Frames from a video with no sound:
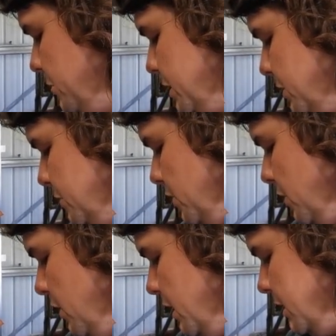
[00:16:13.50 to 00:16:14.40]
We'll hit you
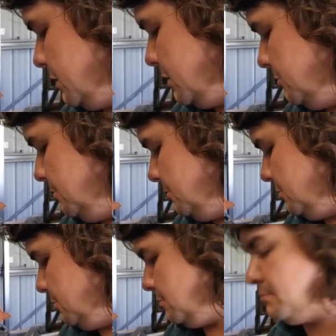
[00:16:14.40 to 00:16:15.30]
guys
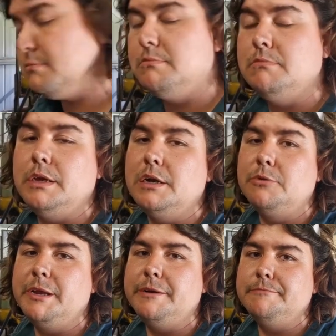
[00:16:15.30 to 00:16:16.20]
in a
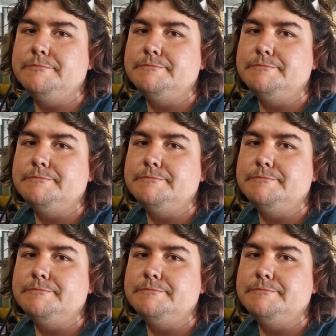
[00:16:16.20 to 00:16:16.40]
little bit.